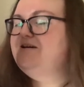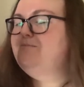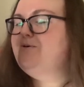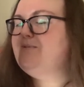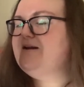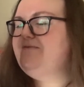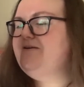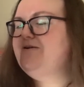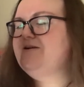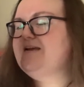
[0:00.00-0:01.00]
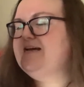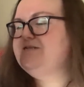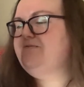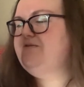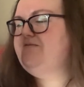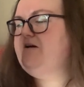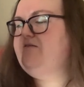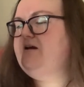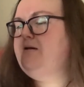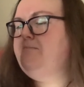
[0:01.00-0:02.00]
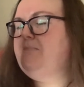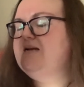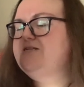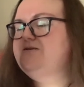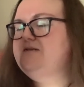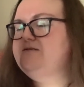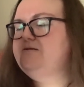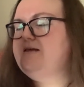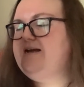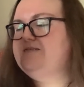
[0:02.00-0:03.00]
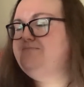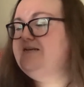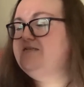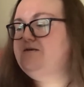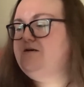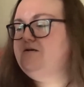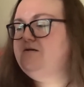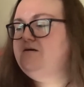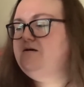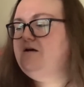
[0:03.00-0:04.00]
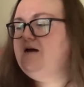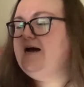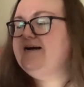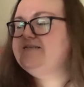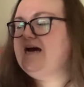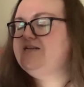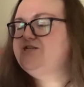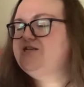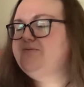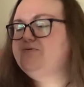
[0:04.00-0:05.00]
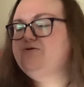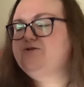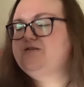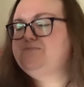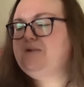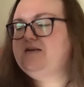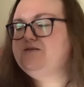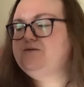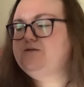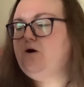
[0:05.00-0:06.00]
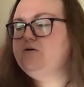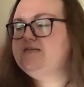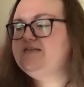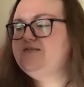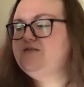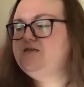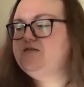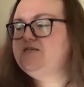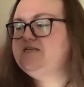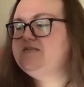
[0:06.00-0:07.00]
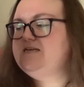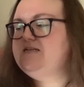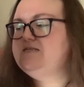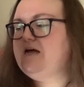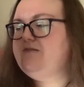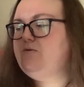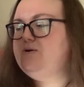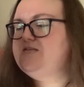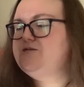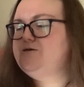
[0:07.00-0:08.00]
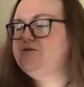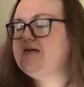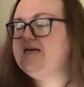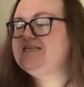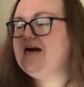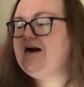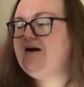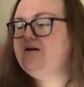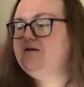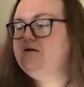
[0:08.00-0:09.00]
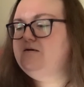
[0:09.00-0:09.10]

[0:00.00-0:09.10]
But when Fiona gets off the ferry, Madison isn't there to meet her. And as she approaches Madison's cottage, she sees that the windows are dark.